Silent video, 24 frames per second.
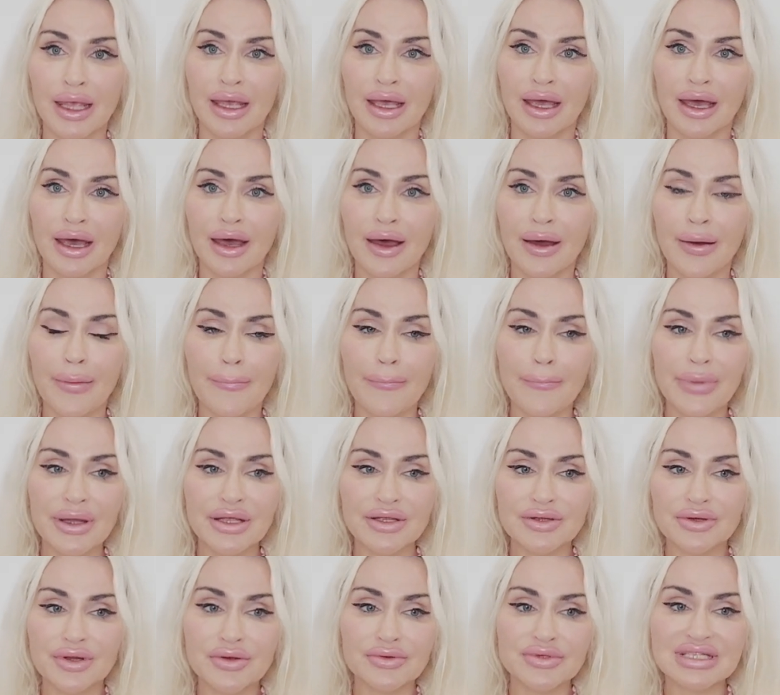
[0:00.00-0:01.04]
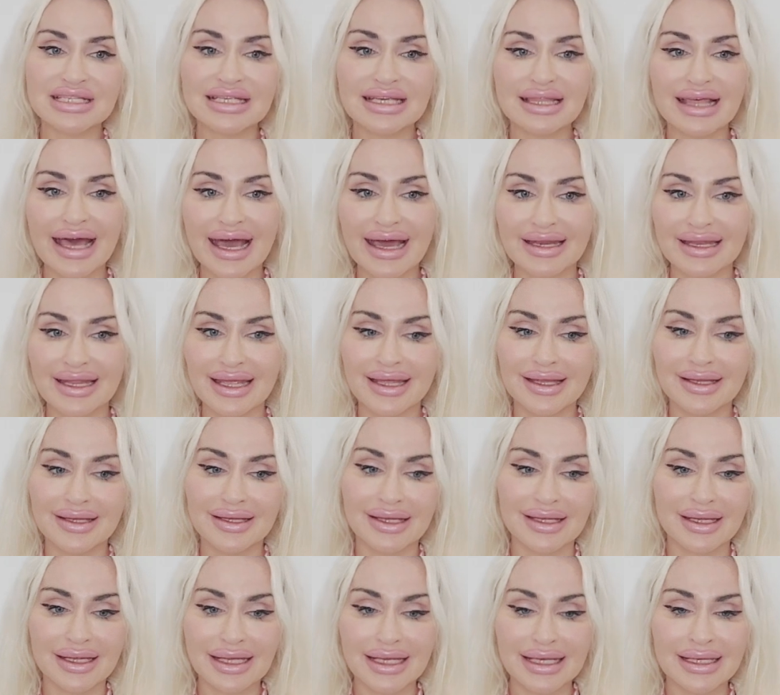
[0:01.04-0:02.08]
But you don't see that
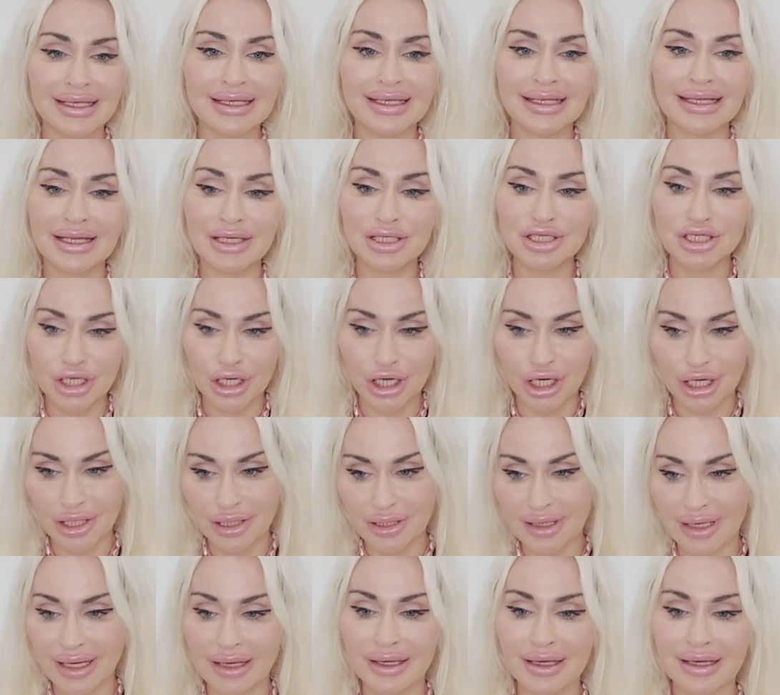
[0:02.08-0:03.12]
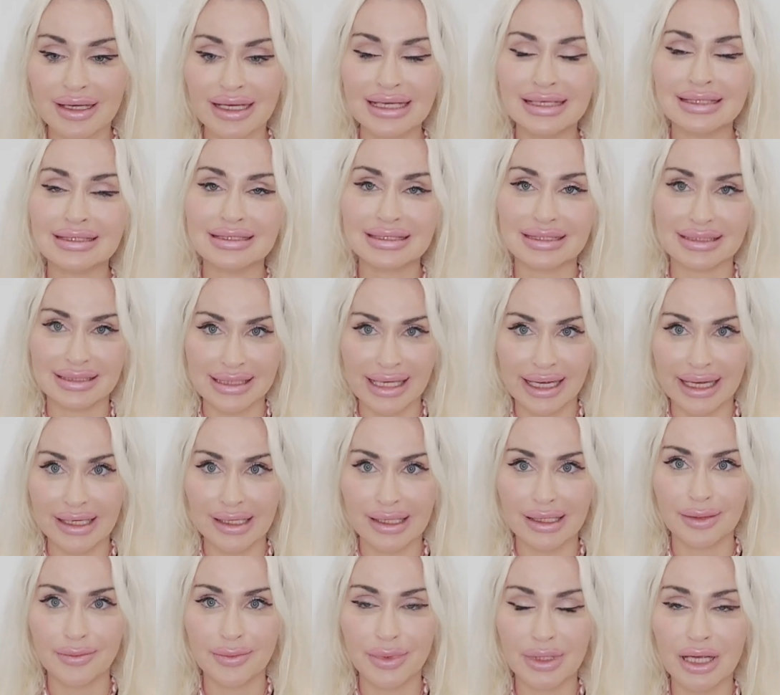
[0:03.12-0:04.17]
in nature, in
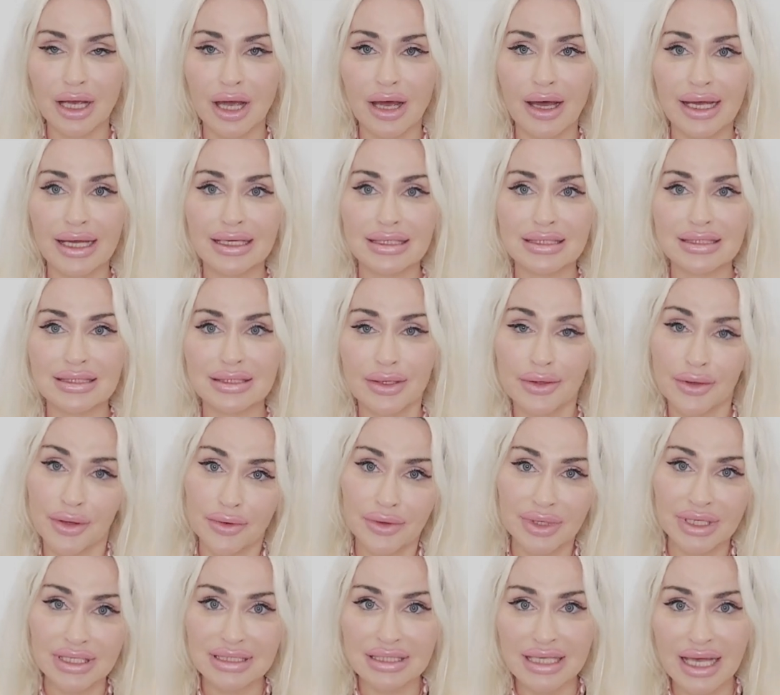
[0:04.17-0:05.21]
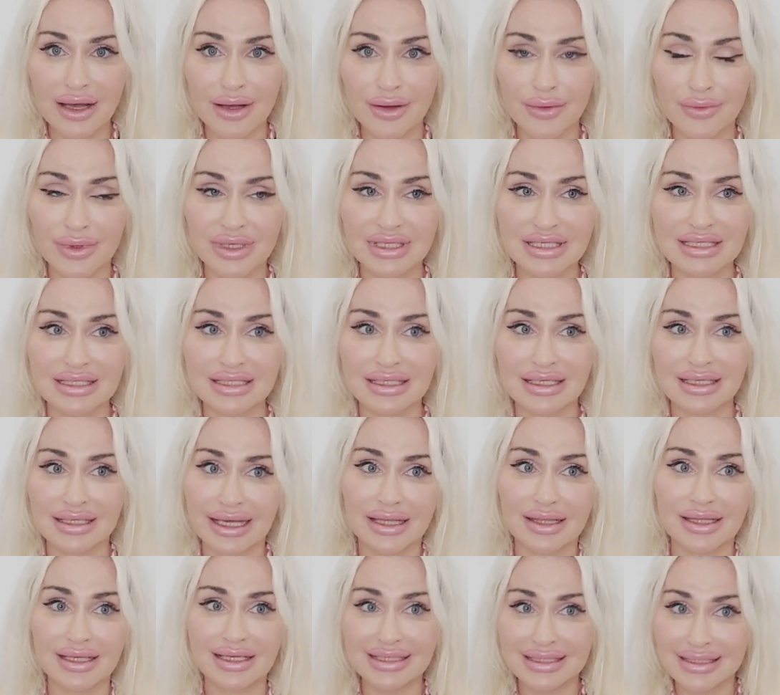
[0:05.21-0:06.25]
society, because no gazelle wants to,
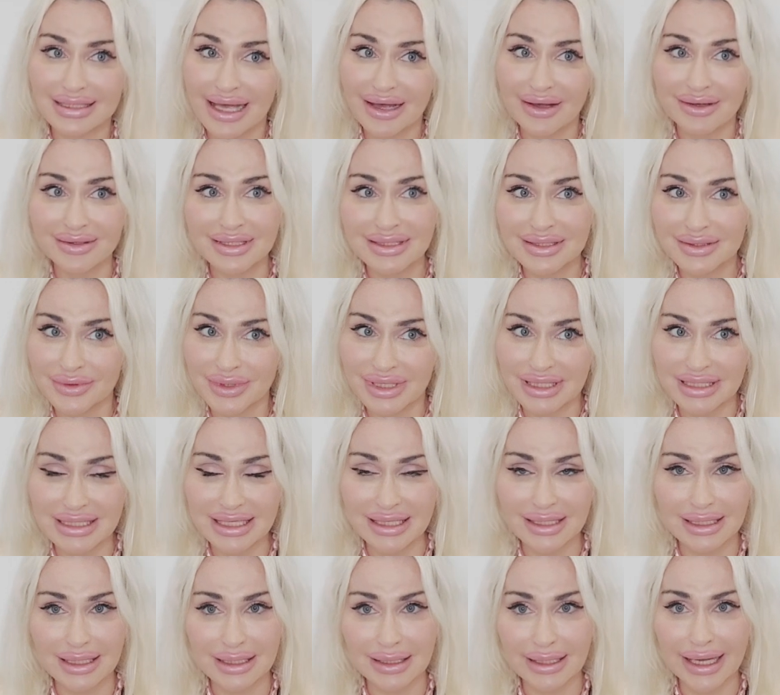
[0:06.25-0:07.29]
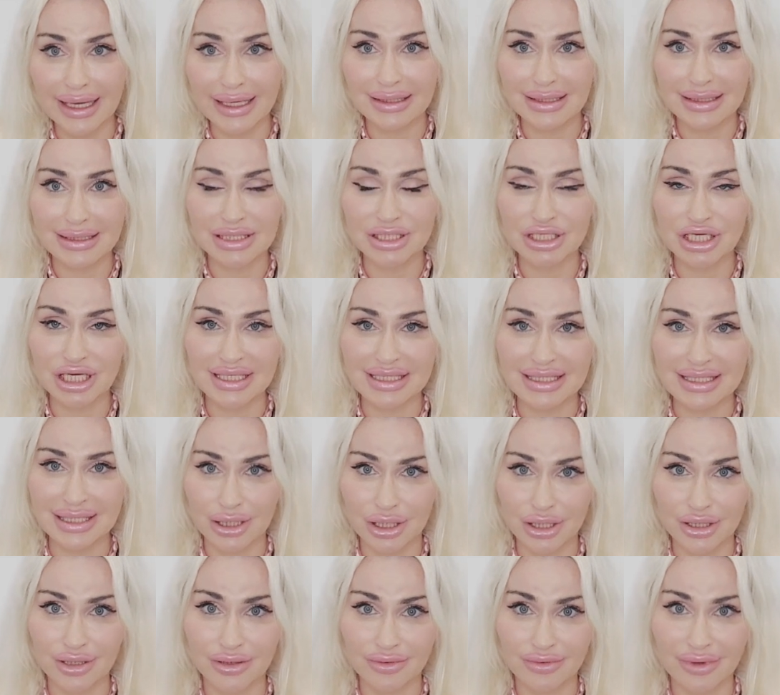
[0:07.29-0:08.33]
like, the gazelle doesn't want to date the lion that's chasing
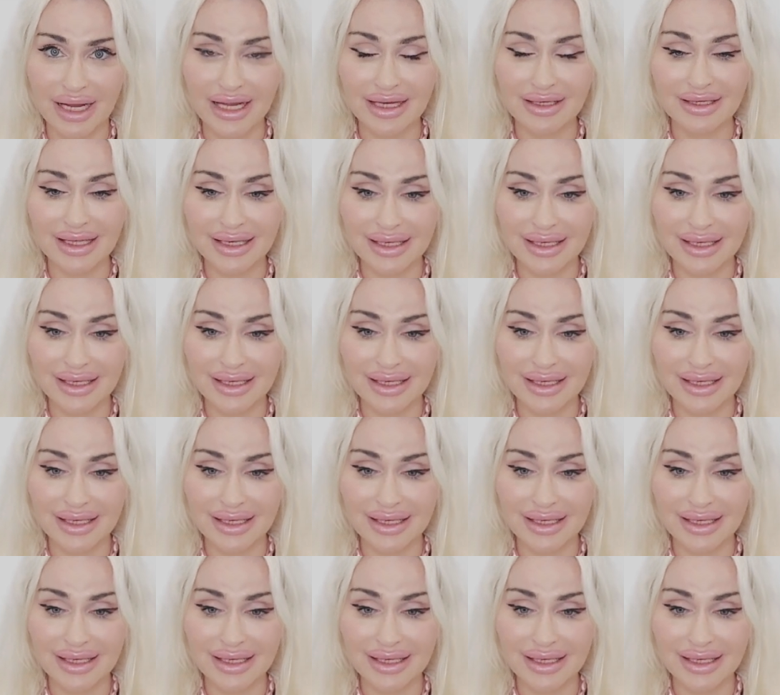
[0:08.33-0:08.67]
her, right?